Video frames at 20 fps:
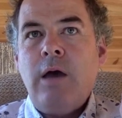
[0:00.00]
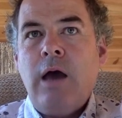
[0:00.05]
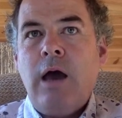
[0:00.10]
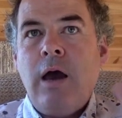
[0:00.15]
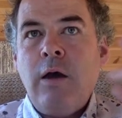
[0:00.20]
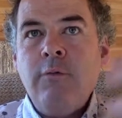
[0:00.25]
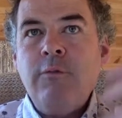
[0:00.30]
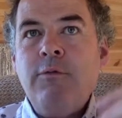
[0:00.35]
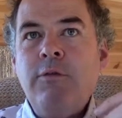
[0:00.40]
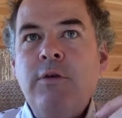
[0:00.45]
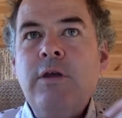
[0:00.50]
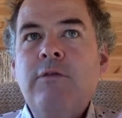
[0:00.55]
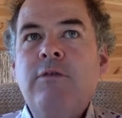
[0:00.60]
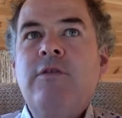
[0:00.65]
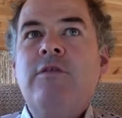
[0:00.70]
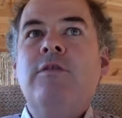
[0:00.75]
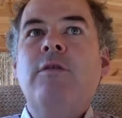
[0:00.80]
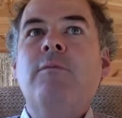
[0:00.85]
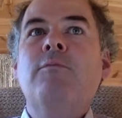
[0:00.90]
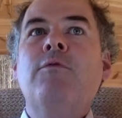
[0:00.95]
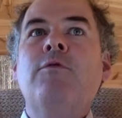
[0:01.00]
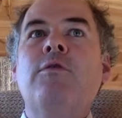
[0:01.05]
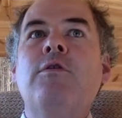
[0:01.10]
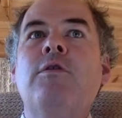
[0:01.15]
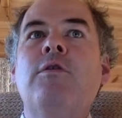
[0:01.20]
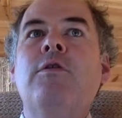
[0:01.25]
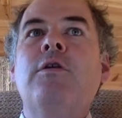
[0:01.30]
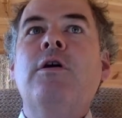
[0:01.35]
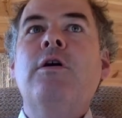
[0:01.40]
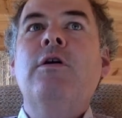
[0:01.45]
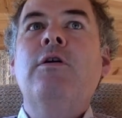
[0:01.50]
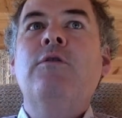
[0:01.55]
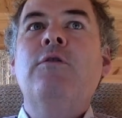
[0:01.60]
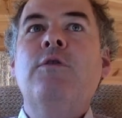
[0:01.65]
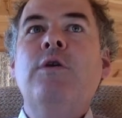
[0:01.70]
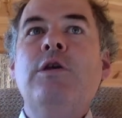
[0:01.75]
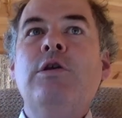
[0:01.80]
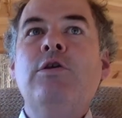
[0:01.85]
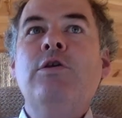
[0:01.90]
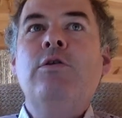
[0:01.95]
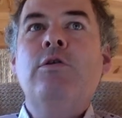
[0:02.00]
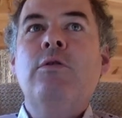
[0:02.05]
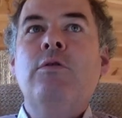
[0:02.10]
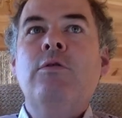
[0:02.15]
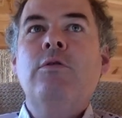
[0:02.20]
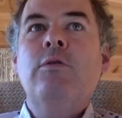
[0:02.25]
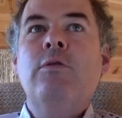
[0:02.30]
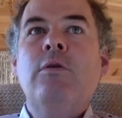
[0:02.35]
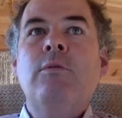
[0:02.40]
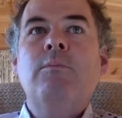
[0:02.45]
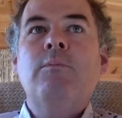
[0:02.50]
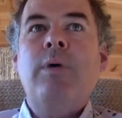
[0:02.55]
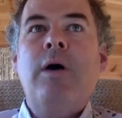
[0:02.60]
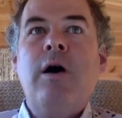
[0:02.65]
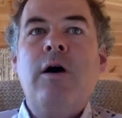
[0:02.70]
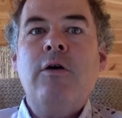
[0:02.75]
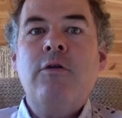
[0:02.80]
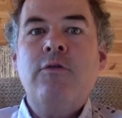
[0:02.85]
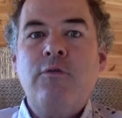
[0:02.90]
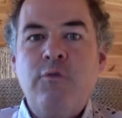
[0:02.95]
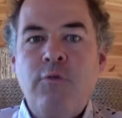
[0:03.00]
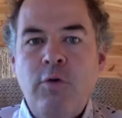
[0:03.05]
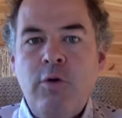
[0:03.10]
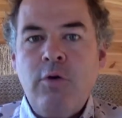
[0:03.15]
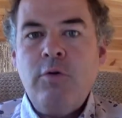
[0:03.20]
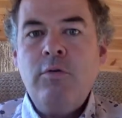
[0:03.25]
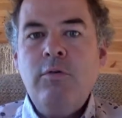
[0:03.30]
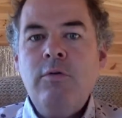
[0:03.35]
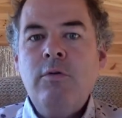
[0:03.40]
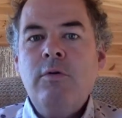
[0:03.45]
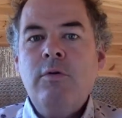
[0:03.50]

Hopefully there's something that you can pass through,